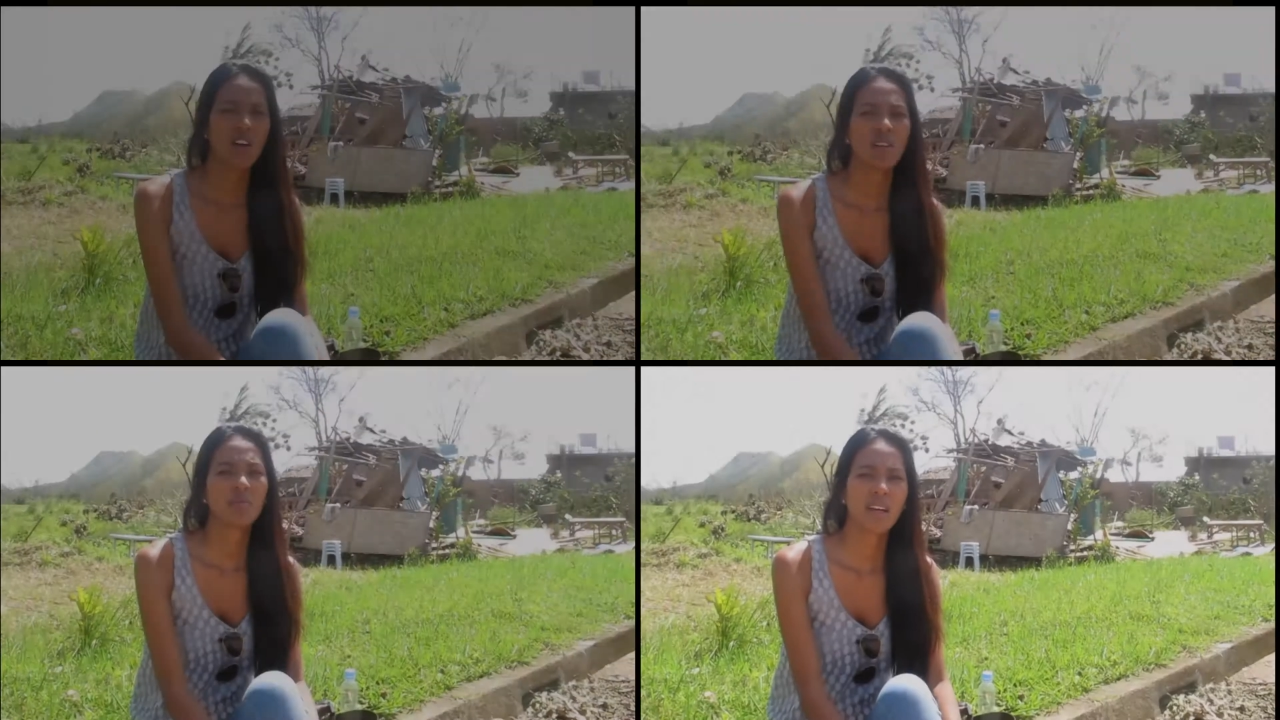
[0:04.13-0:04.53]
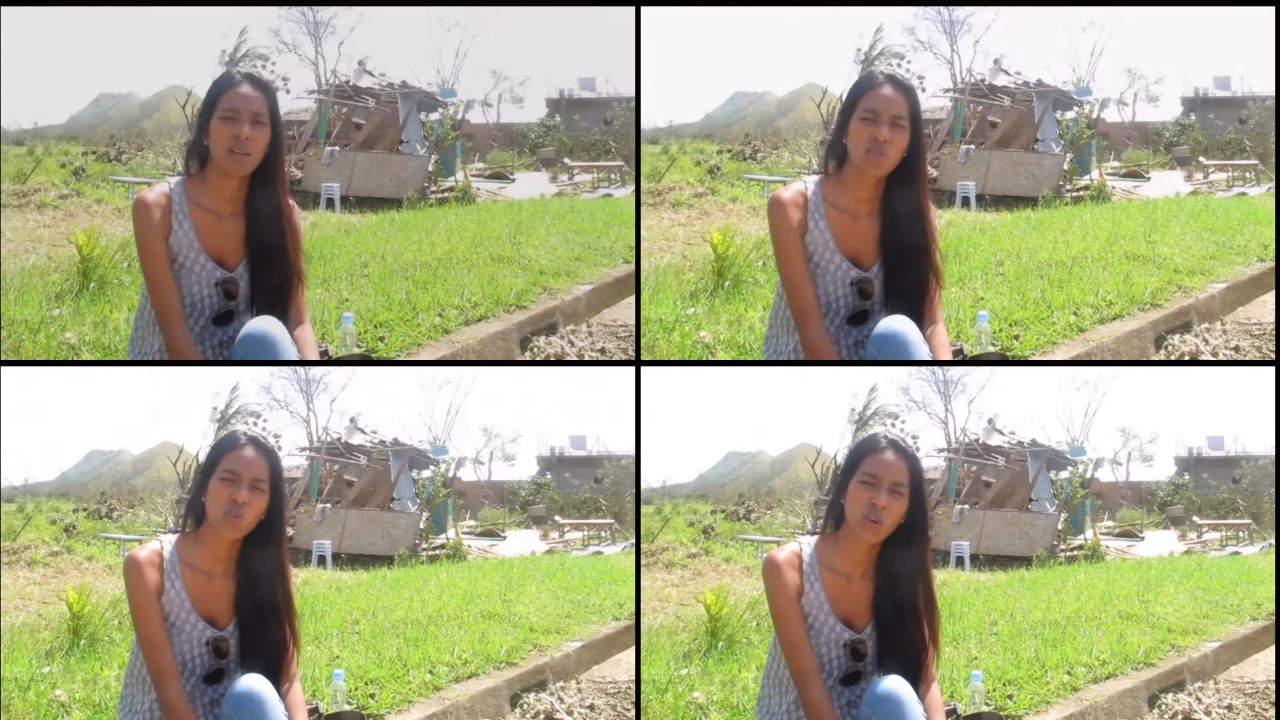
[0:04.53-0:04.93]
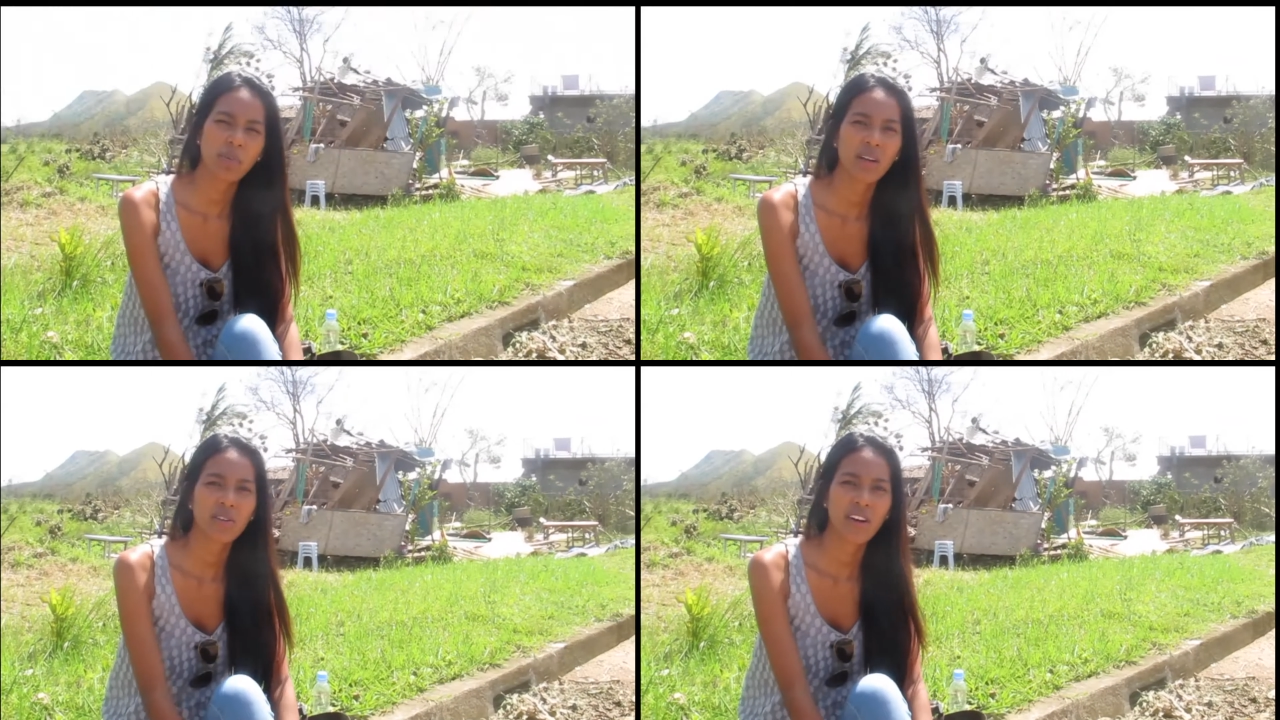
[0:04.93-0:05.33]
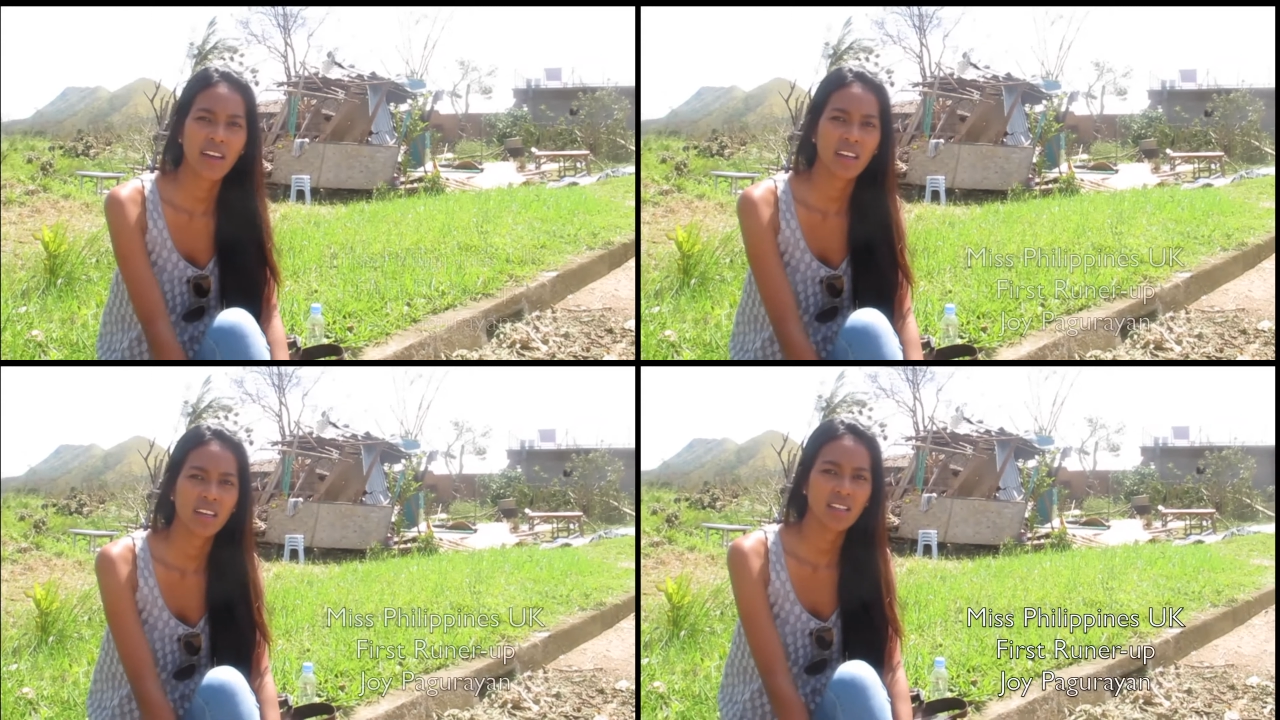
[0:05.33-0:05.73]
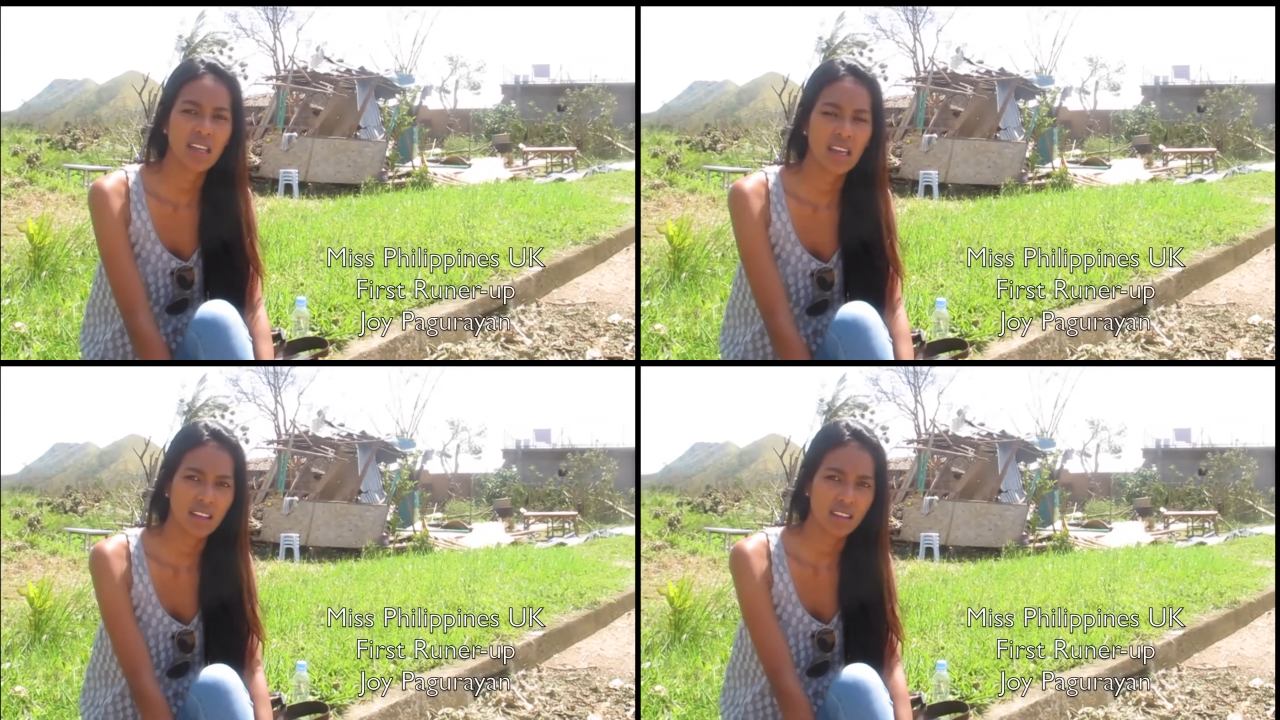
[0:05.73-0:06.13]
Um, I'm Joy Pagurayan,
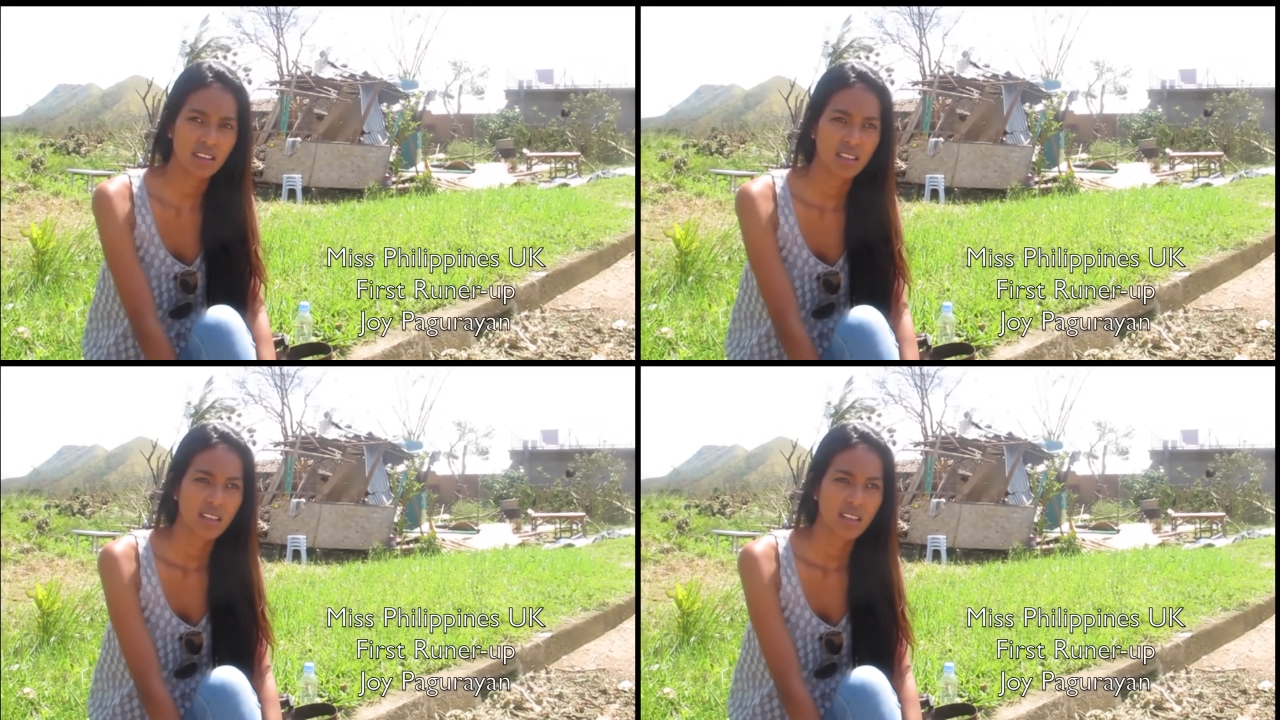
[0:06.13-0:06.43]
and